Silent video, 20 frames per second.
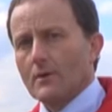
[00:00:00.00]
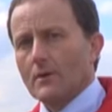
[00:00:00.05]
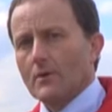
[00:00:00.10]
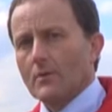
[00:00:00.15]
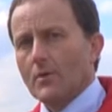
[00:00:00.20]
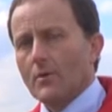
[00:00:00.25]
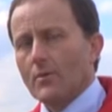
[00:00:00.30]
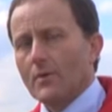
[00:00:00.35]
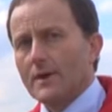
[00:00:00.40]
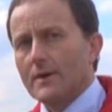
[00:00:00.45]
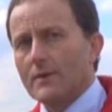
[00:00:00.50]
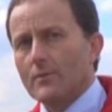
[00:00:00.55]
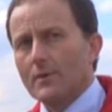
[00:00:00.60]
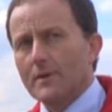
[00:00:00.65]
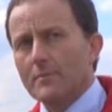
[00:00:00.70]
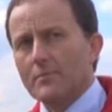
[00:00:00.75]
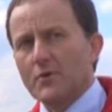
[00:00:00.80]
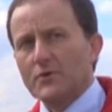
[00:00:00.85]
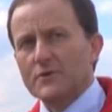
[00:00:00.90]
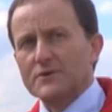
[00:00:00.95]
Well, we're
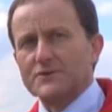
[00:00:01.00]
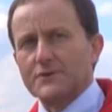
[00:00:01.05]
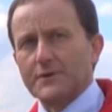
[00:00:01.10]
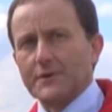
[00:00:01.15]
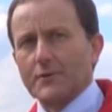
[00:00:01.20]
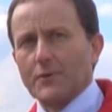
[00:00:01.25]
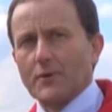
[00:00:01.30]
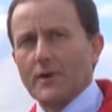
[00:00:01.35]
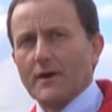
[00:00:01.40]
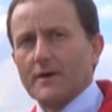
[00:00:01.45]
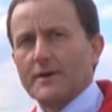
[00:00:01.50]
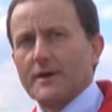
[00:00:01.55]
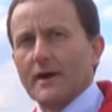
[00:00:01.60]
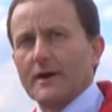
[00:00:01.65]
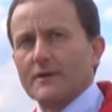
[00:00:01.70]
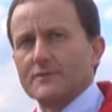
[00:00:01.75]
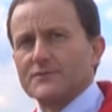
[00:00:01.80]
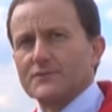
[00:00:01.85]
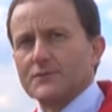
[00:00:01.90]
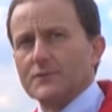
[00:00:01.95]
monitoring all our
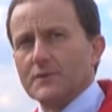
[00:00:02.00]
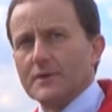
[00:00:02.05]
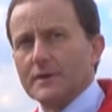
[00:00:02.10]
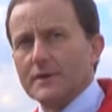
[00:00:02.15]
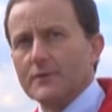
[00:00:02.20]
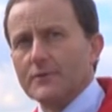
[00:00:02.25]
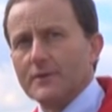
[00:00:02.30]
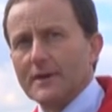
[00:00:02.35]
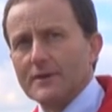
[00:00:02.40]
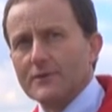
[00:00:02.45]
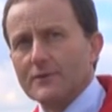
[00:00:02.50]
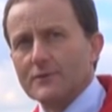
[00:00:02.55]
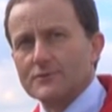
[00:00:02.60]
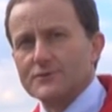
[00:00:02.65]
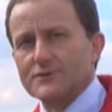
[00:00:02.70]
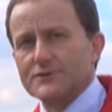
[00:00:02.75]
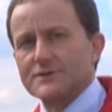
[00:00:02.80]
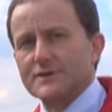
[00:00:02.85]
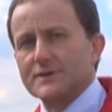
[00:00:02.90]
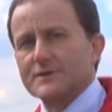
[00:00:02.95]
cows through the unit, not
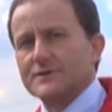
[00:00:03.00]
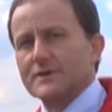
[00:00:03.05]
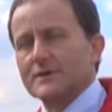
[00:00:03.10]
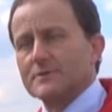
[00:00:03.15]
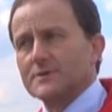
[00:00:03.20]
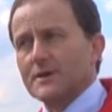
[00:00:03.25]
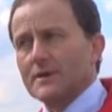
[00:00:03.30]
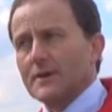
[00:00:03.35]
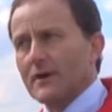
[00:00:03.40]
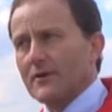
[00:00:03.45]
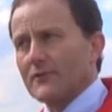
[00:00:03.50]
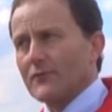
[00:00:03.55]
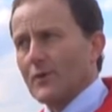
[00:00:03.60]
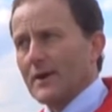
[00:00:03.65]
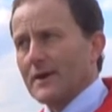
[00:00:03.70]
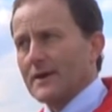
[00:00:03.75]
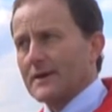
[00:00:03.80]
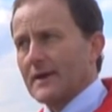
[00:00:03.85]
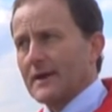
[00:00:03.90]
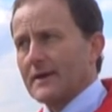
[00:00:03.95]
just in terms of live
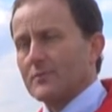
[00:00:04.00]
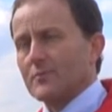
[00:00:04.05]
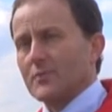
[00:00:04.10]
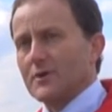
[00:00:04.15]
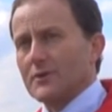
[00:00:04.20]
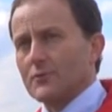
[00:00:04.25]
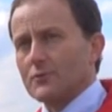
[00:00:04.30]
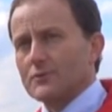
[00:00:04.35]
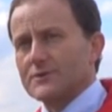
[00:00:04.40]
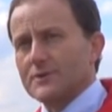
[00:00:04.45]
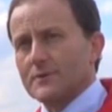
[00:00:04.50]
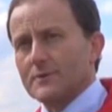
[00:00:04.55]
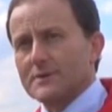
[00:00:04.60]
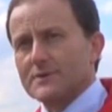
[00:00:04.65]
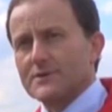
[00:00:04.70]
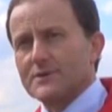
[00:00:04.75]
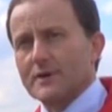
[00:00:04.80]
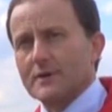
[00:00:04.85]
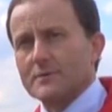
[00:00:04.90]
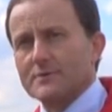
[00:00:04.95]
weight gain, but also in
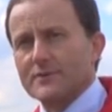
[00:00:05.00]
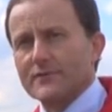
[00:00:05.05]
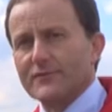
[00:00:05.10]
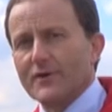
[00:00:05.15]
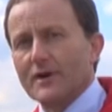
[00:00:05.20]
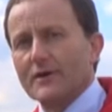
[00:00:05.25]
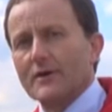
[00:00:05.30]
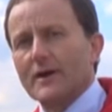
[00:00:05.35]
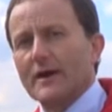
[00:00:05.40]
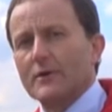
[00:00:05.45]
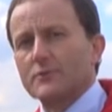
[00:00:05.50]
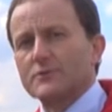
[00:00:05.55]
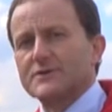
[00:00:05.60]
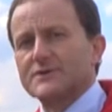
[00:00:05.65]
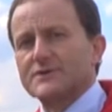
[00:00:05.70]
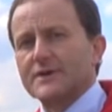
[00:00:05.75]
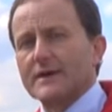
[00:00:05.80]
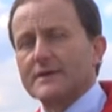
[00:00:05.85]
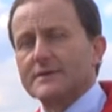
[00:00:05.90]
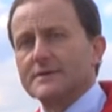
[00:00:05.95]
terms of health
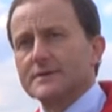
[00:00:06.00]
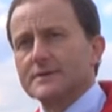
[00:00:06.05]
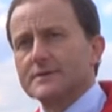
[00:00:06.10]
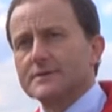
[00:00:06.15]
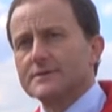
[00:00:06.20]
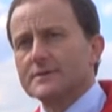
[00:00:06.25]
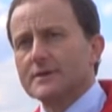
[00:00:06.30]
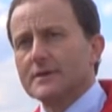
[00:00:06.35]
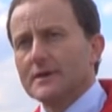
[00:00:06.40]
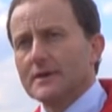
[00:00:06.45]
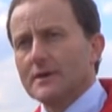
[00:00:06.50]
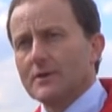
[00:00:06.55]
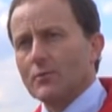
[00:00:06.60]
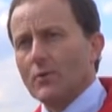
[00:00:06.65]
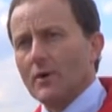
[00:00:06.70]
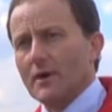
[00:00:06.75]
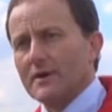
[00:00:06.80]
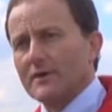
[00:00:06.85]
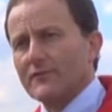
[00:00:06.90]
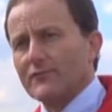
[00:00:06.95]
status.
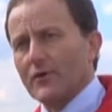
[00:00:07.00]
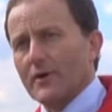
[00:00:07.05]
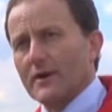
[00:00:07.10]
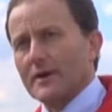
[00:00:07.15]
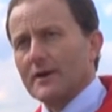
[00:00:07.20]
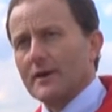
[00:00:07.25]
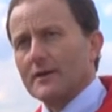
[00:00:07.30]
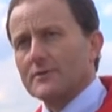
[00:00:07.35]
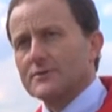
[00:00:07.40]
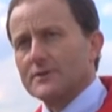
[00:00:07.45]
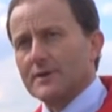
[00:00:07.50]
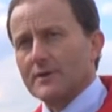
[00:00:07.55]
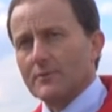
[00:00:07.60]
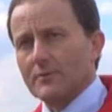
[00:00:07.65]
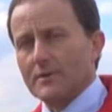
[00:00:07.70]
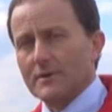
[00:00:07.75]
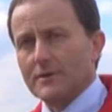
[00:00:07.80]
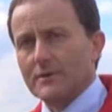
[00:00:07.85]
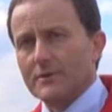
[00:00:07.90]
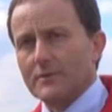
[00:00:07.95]
Working very closely
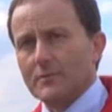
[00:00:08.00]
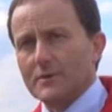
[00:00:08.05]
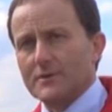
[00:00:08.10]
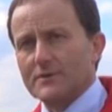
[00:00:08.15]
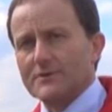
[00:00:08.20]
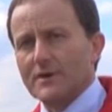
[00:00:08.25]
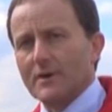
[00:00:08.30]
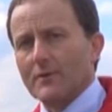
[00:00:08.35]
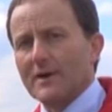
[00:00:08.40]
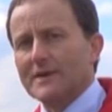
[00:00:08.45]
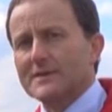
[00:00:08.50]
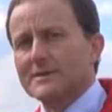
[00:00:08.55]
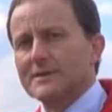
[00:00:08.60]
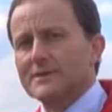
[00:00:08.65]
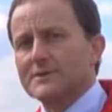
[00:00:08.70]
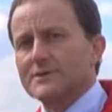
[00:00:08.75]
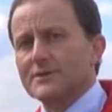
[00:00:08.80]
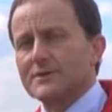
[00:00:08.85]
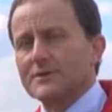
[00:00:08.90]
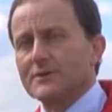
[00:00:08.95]
with
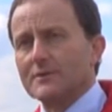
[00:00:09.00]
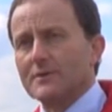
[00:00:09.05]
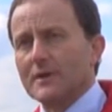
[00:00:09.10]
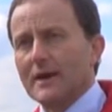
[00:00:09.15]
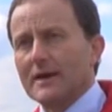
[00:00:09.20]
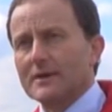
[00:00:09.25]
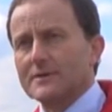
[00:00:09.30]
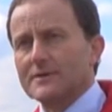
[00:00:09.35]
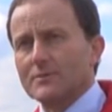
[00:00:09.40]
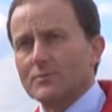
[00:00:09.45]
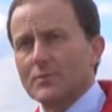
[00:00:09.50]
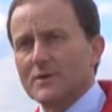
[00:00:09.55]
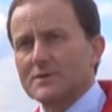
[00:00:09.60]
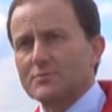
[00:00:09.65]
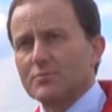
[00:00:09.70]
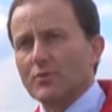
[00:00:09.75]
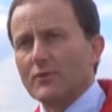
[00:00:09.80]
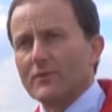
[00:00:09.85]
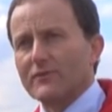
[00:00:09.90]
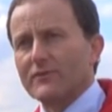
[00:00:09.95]
Zoetis to do that, and West
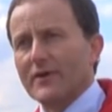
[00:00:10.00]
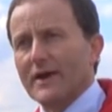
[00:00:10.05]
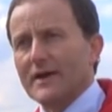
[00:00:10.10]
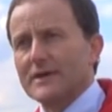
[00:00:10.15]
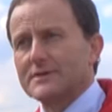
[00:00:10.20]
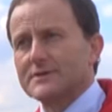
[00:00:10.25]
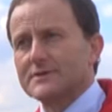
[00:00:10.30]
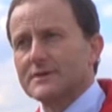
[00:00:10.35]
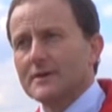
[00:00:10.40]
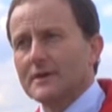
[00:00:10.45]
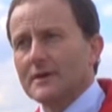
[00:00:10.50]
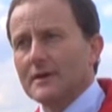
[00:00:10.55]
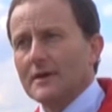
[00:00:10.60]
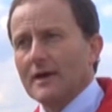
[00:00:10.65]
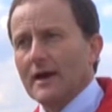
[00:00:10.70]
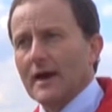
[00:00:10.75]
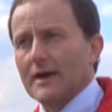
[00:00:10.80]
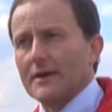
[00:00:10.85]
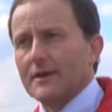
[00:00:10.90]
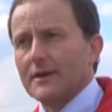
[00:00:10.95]
Point Vets,
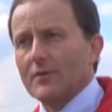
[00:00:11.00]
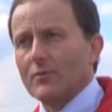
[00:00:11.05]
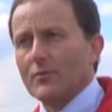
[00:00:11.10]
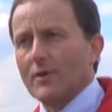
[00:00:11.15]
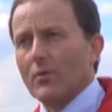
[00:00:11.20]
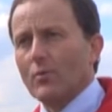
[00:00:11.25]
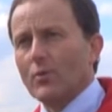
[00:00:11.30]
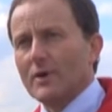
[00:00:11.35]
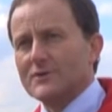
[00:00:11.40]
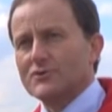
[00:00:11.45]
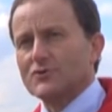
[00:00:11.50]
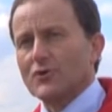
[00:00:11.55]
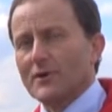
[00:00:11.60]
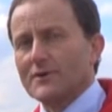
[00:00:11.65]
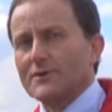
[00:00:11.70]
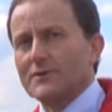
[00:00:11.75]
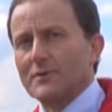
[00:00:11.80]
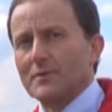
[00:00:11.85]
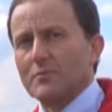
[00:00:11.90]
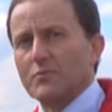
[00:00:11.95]
and we're trying
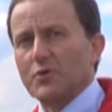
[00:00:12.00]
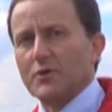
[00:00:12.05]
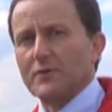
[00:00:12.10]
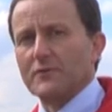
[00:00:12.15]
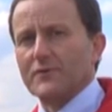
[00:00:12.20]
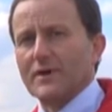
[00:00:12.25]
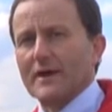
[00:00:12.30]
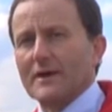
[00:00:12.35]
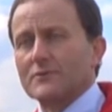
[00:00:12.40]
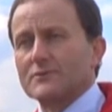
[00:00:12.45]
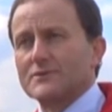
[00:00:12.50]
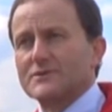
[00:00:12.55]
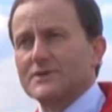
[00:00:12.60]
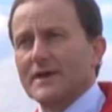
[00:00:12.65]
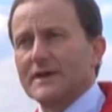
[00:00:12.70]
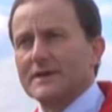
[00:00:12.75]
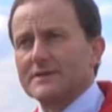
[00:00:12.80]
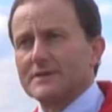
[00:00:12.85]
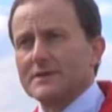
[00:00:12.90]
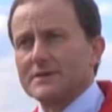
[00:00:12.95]
to improve the health
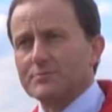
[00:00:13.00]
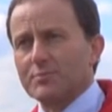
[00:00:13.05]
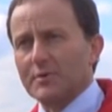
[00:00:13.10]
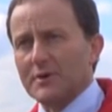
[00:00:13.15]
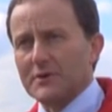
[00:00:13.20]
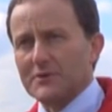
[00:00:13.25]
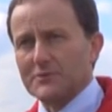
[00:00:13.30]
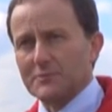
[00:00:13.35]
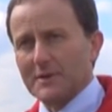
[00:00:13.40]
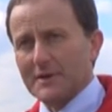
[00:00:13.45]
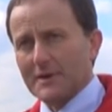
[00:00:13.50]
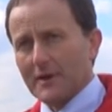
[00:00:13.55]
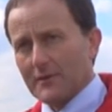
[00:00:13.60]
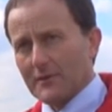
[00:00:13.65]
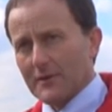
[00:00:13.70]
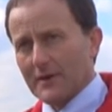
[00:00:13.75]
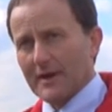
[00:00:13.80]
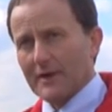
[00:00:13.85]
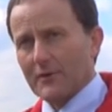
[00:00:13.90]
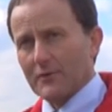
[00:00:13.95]
status because we know
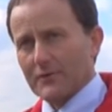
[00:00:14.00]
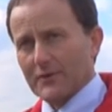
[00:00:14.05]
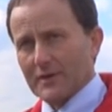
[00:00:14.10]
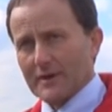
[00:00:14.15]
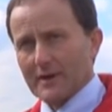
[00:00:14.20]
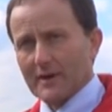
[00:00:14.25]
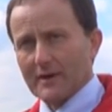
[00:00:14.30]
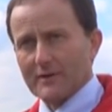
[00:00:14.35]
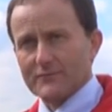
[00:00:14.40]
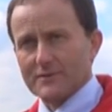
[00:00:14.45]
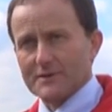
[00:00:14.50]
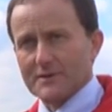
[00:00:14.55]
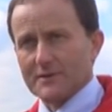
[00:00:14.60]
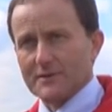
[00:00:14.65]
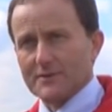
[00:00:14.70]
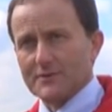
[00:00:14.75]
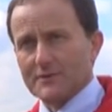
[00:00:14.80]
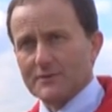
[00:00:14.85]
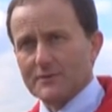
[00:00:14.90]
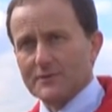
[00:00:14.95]
that a healthy calf is going
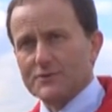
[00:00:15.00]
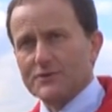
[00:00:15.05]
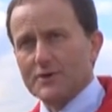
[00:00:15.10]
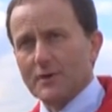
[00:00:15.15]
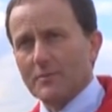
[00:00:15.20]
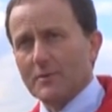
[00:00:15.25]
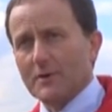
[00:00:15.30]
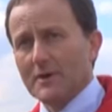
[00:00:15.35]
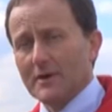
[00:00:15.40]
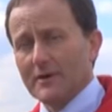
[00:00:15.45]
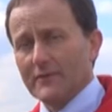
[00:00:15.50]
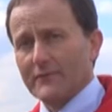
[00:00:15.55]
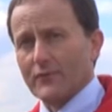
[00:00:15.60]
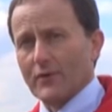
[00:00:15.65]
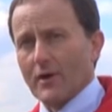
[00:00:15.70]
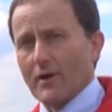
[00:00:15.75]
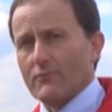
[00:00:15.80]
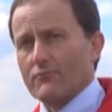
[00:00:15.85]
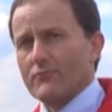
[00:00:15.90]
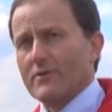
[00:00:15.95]
to do the job for
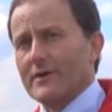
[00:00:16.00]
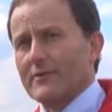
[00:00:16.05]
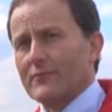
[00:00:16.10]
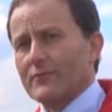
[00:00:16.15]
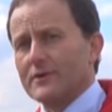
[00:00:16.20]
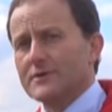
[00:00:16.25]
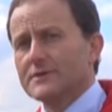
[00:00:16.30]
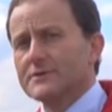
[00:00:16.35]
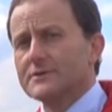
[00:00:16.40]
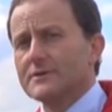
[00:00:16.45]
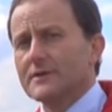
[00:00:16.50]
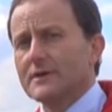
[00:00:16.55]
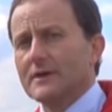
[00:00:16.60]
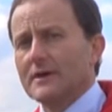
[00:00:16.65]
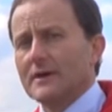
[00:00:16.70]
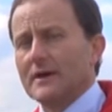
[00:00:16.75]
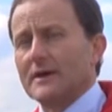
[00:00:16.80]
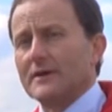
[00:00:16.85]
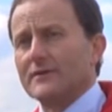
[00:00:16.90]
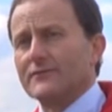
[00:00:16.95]
our rearers,
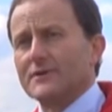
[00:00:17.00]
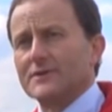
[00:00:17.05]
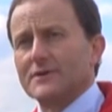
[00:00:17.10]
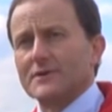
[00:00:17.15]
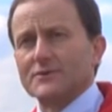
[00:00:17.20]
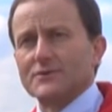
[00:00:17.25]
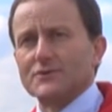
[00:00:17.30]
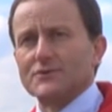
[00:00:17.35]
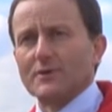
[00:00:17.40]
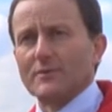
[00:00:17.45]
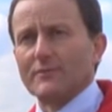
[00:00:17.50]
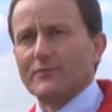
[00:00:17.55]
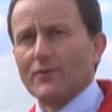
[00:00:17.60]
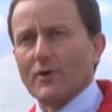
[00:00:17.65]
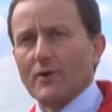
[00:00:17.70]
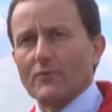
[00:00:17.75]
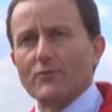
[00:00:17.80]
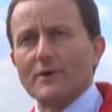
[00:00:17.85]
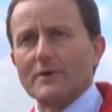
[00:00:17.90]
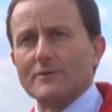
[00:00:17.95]
and if it does the job for
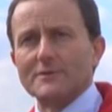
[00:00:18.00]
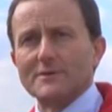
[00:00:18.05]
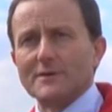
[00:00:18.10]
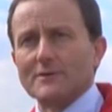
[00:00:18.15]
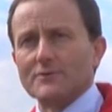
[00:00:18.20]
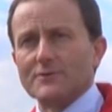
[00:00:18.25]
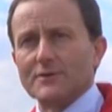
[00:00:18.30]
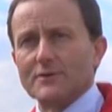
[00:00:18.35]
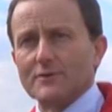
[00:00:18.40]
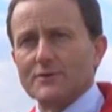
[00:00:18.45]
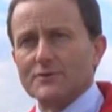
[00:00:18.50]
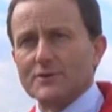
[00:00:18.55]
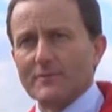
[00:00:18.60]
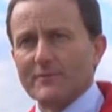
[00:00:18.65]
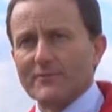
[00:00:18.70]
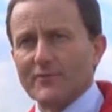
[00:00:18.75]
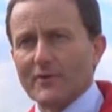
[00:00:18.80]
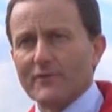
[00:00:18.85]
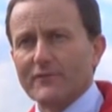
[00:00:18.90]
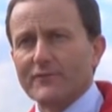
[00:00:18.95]
our rearers, it'll do the job
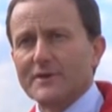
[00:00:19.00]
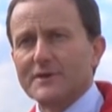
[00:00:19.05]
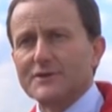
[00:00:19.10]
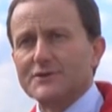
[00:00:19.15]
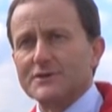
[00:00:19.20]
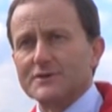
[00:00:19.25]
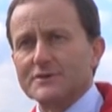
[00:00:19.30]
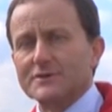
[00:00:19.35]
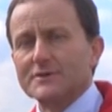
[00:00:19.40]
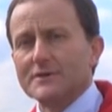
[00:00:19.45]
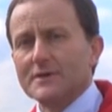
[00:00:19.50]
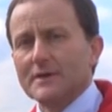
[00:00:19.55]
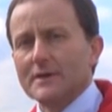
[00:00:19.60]
for our finishers.